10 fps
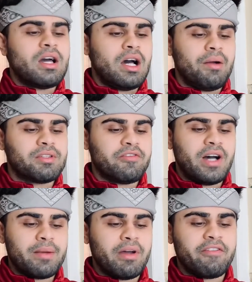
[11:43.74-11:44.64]
uh, to
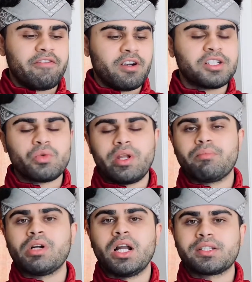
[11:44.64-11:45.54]
find my first winning
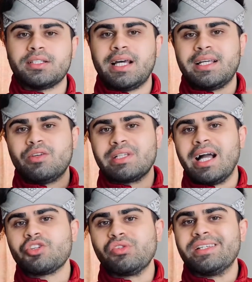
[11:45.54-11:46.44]
product. And it was
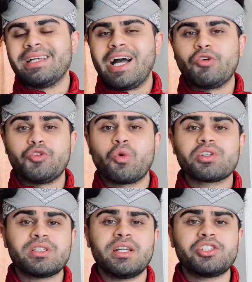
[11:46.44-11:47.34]
actually in the
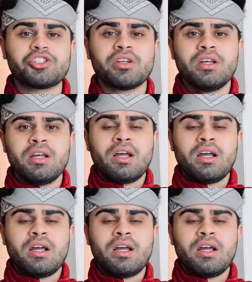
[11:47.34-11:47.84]
outdoors niche.